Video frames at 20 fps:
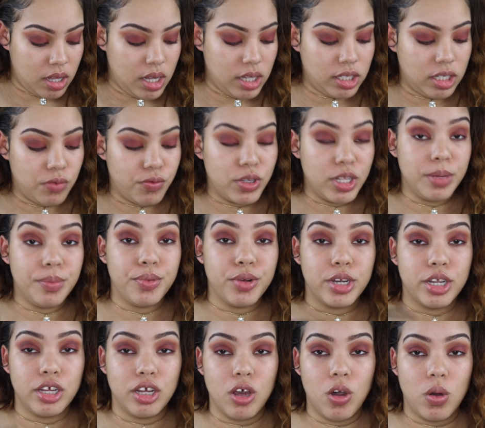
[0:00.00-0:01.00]
It's a really
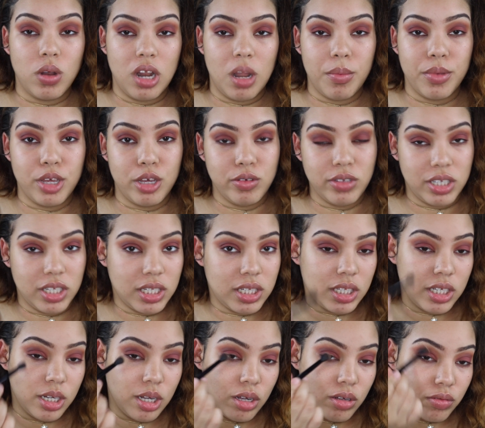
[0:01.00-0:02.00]
pretty gold, and I'm going to use
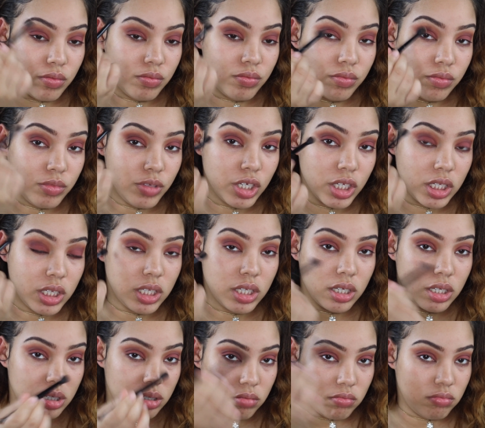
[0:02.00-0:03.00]
this, you know, just
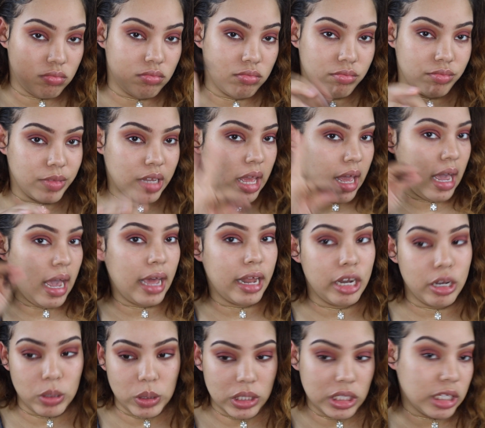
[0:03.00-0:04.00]
to add
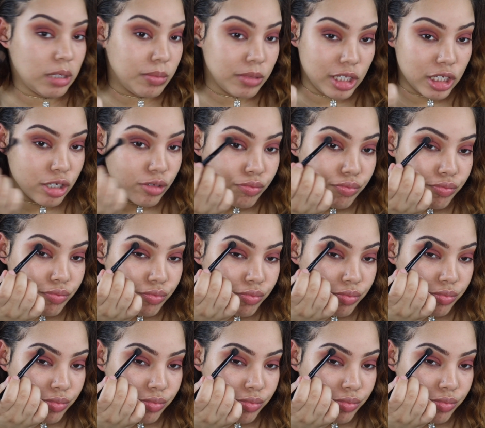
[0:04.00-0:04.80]
a little something something.